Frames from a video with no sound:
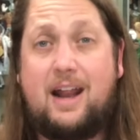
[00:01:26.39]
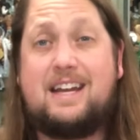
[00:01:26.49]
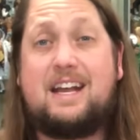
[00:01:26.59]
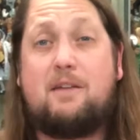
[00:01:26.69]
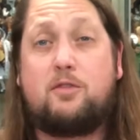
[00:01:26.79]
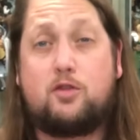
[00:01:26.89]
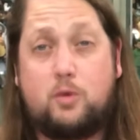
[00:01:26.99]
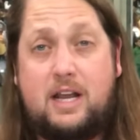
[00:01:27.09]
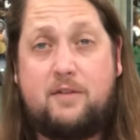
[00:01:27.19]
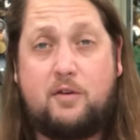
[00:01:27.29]
I did have
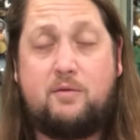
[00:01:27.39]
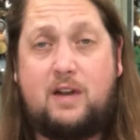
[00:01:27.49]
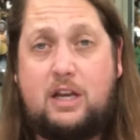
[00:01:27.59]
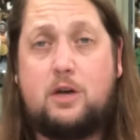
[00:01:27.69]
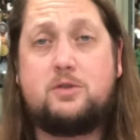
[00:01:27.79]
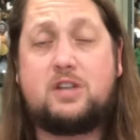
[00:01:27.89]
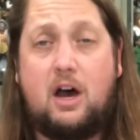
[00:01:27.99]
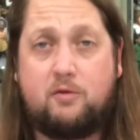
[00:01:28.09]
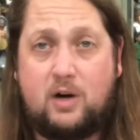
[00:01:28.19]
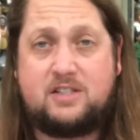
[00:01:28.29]
three different videos
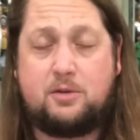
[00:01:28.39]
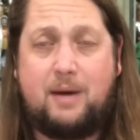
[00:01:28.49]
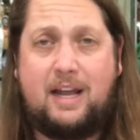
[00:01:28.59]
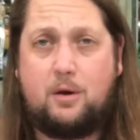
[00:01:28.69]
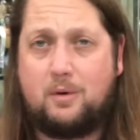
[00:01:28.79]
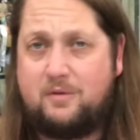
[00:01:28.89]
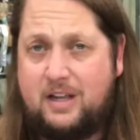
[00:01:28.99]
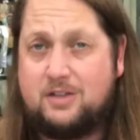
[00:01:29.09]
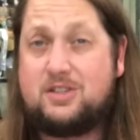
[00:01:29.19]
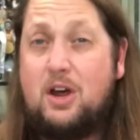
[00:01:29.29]
of WrestleMania
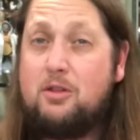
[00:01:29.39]
reveals.